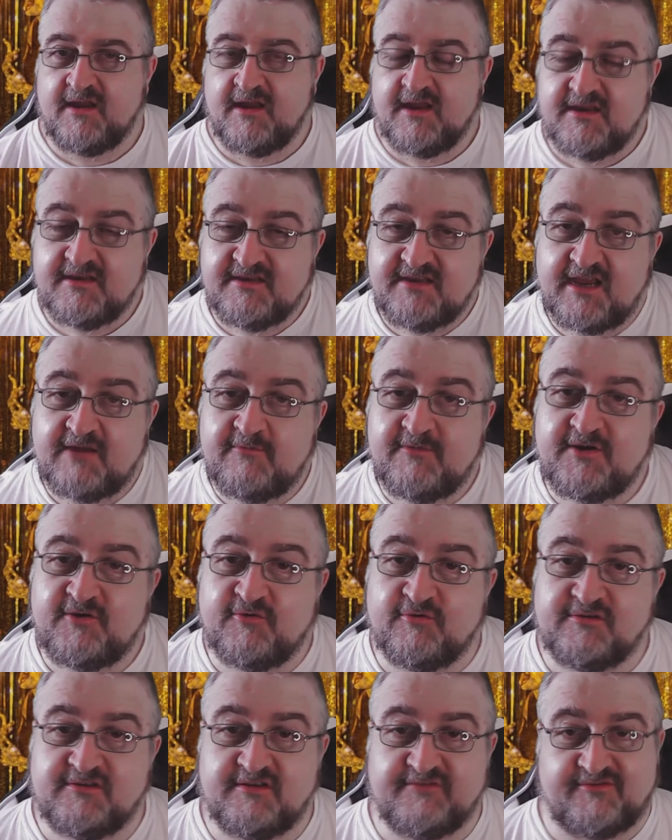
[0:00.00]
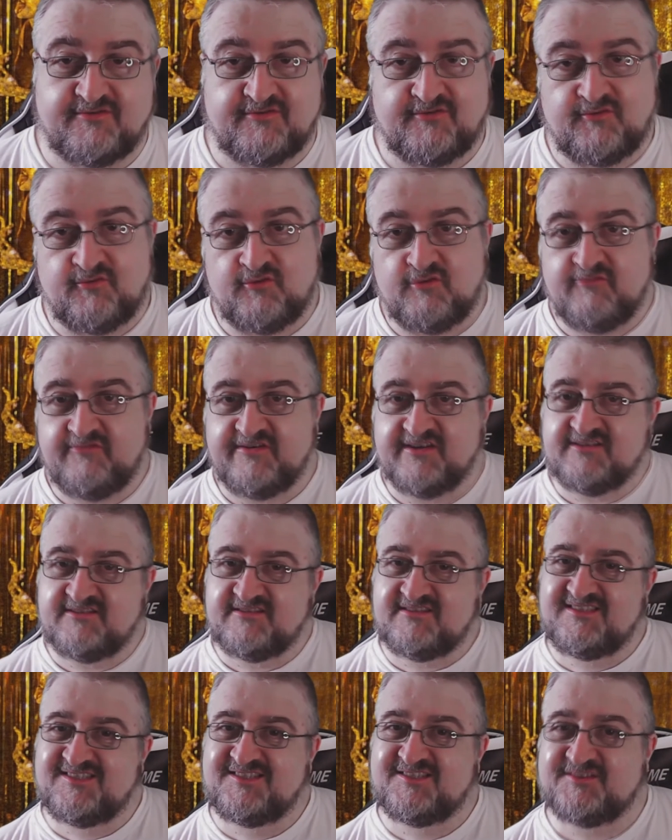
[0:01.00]
Now we go to
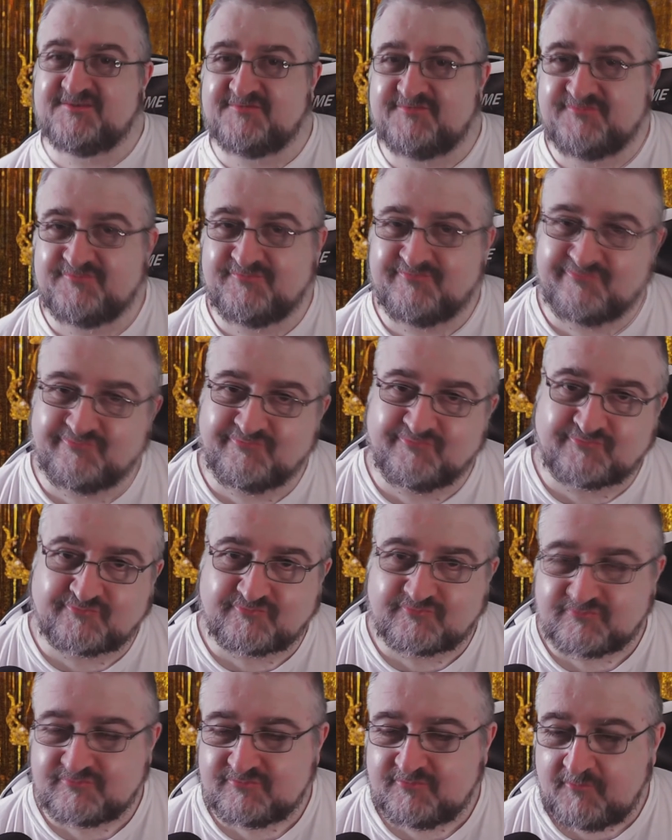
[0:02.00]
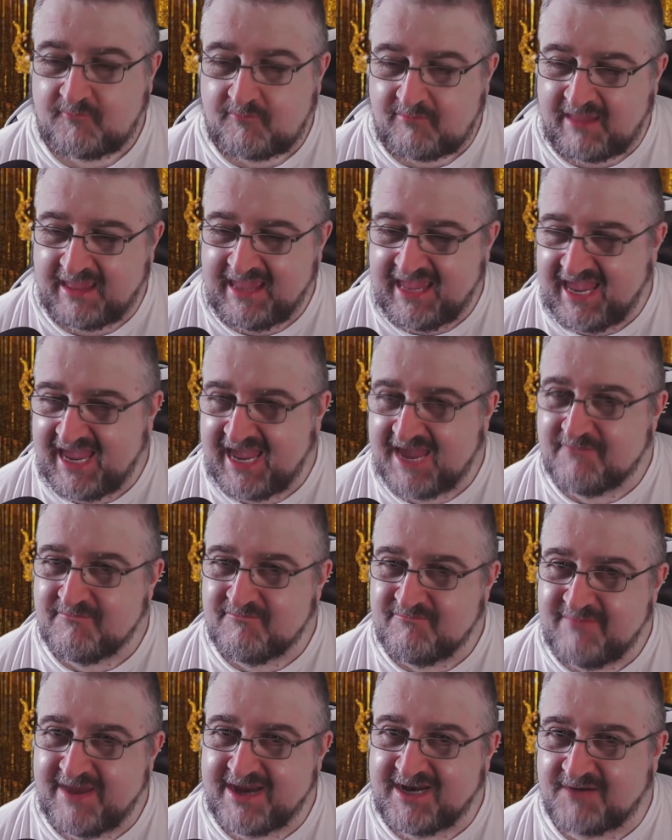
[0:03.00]
Verhoeven's
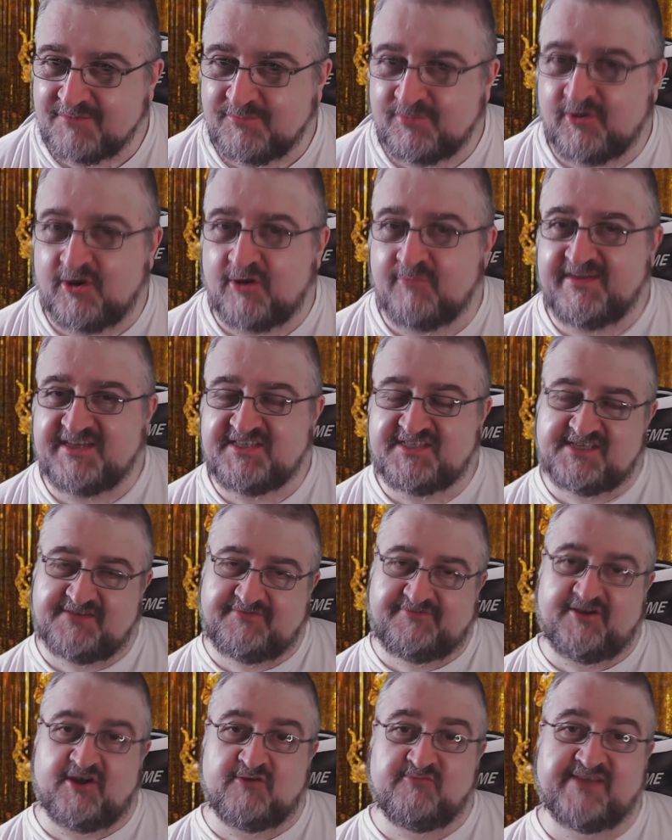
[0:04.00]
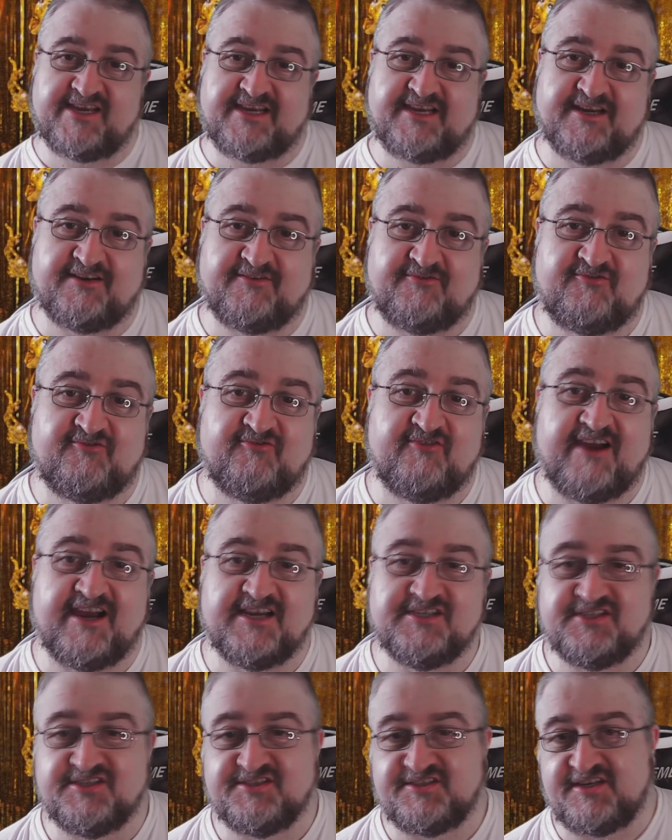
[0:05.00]
Mega Bomb. This is a film that kind of
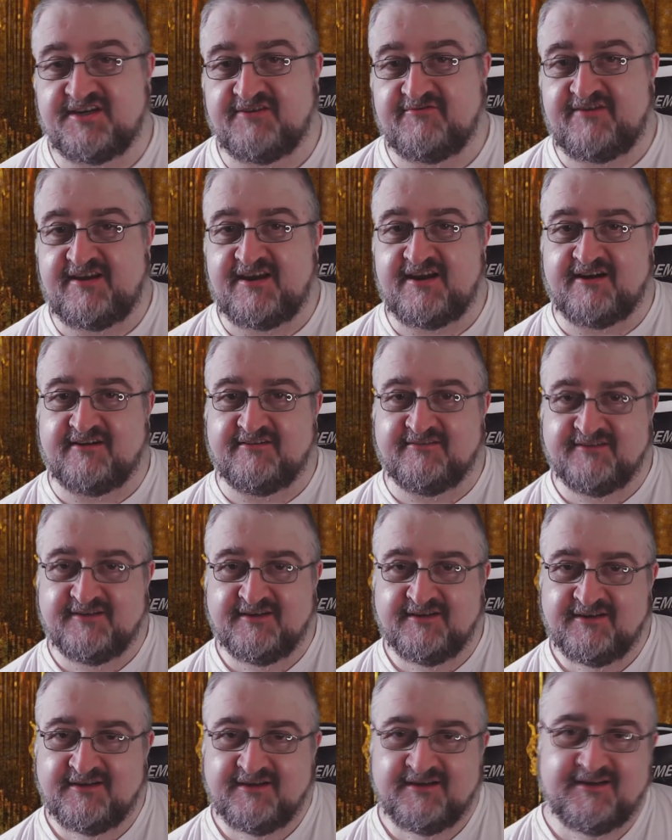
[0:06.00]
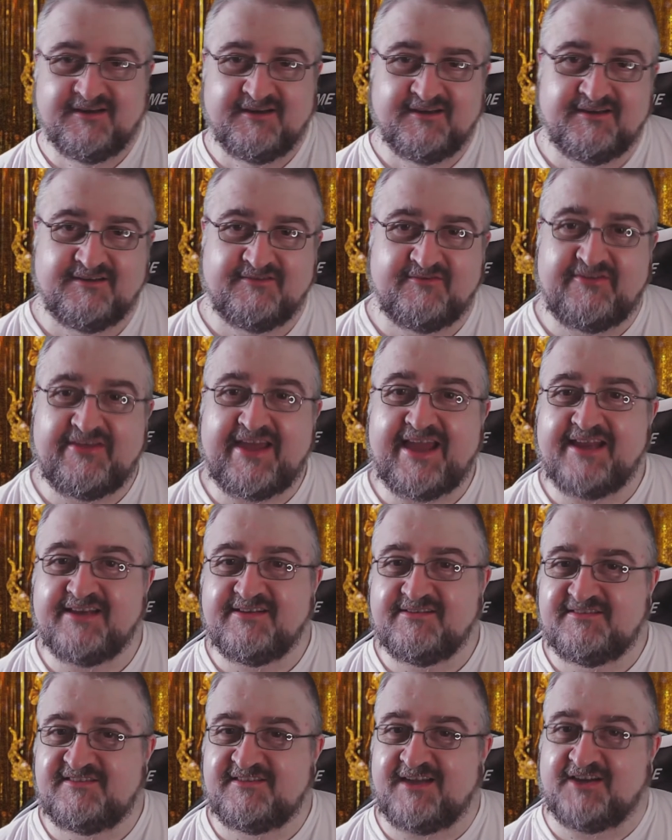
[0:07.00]
crashed his career. That
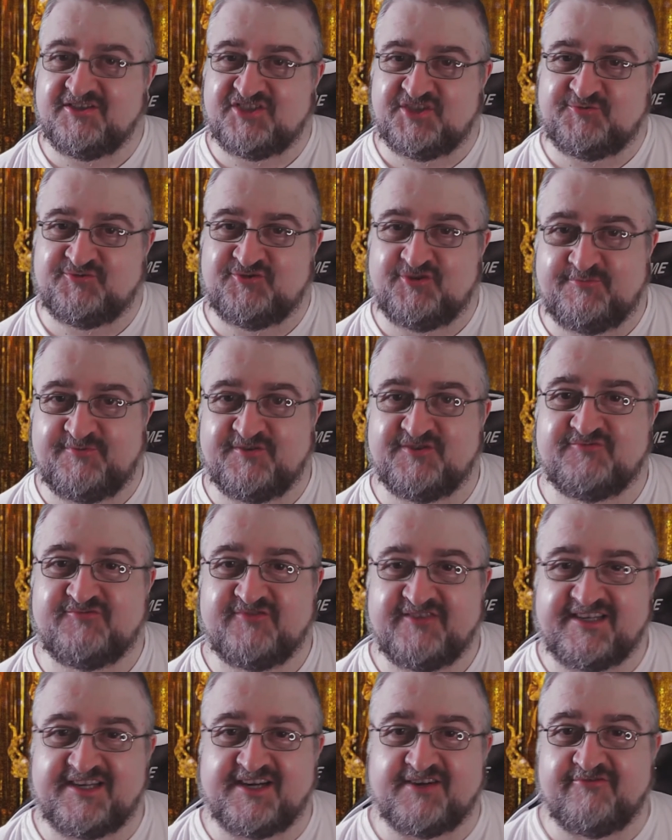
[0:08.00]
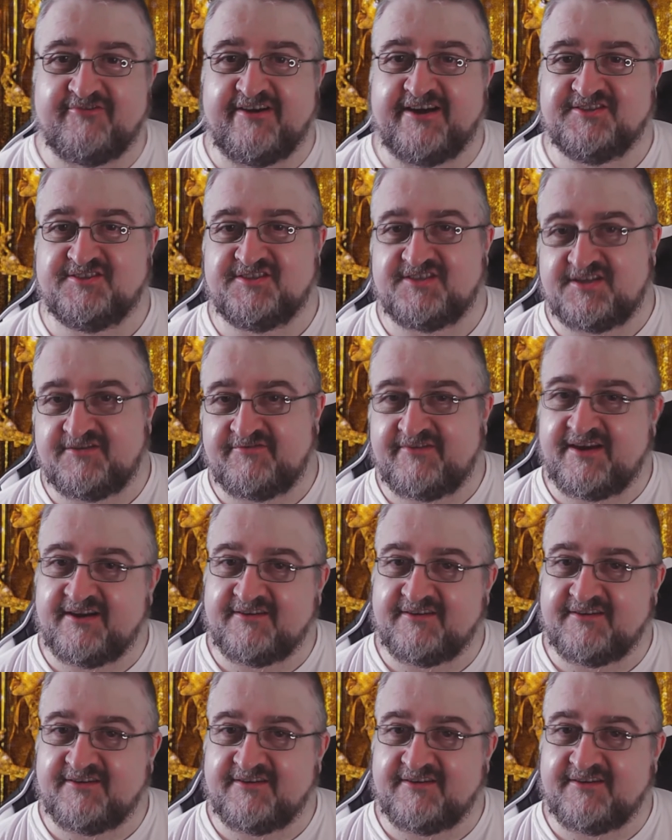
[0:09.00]
and Starship Troopers really kind of crashed his career